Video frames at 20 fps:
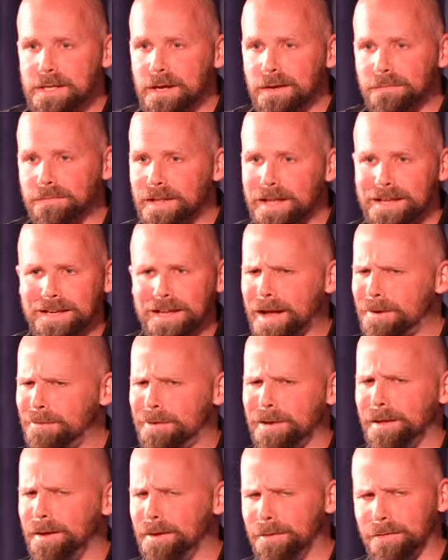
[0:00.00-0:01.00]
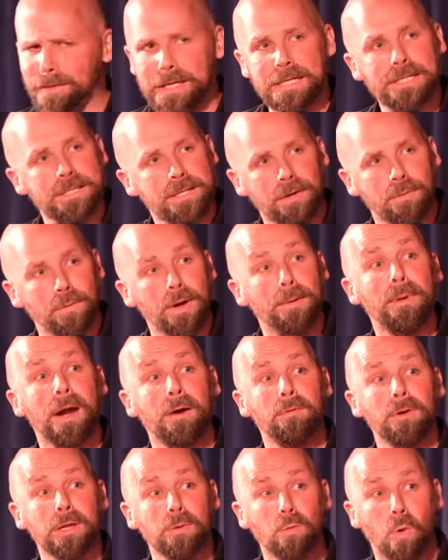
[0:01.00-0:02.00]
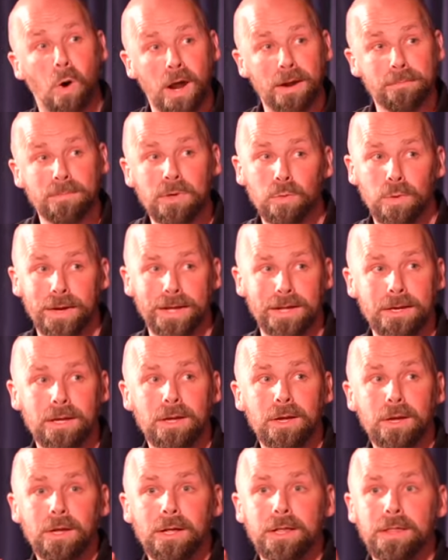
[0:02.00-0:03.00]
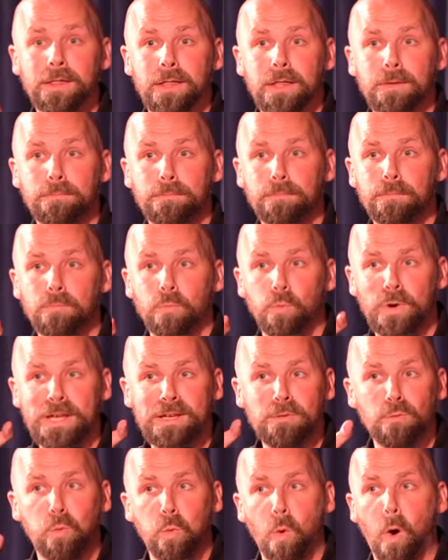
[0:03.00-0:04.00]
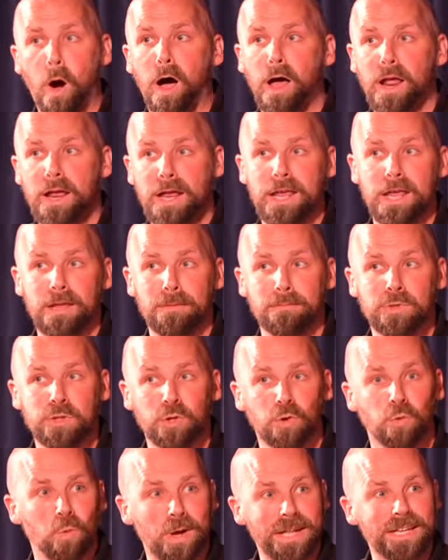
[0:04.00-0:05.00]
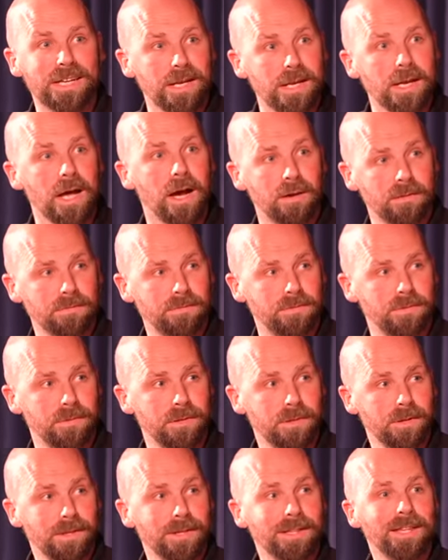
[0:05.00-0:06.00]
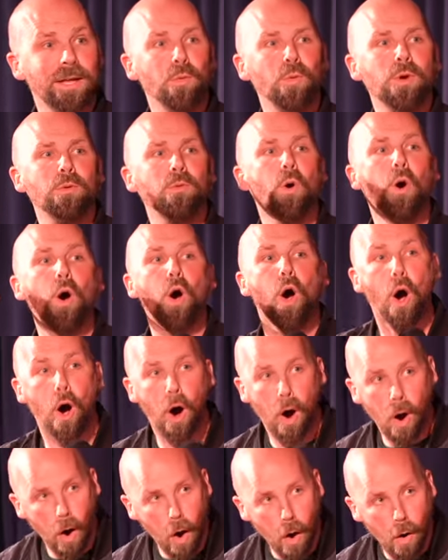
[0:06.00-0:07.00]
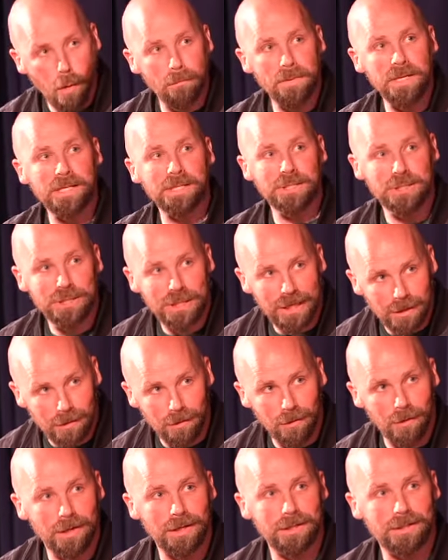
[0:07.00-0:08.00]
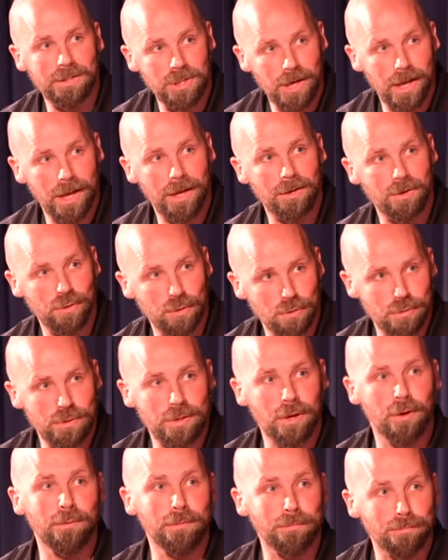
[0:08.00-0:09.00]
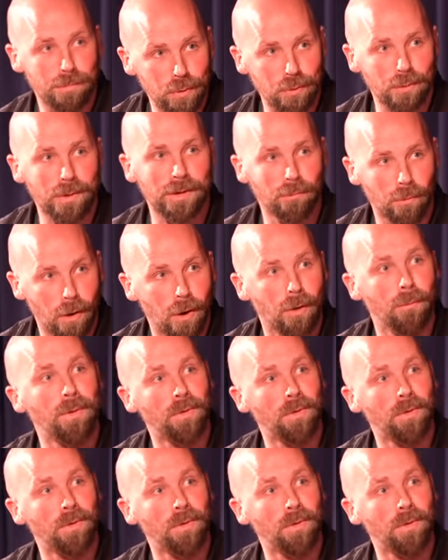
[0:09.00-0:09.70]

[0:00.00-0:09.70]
of, like, I really don't think he's going to win, but I really want him to win. Yeah. We want him to win enough that we will all be cheering Jey Uso and booing Roman